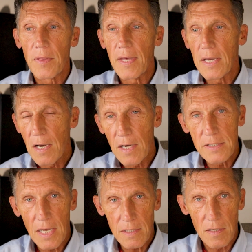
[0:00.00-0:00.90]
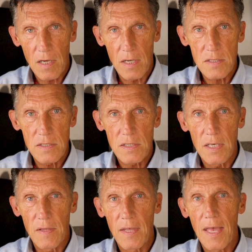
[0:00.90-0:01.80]
They contacted us
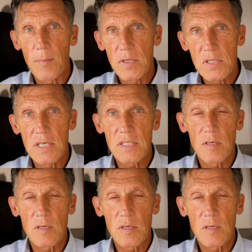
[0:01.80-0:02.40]
and they happened to see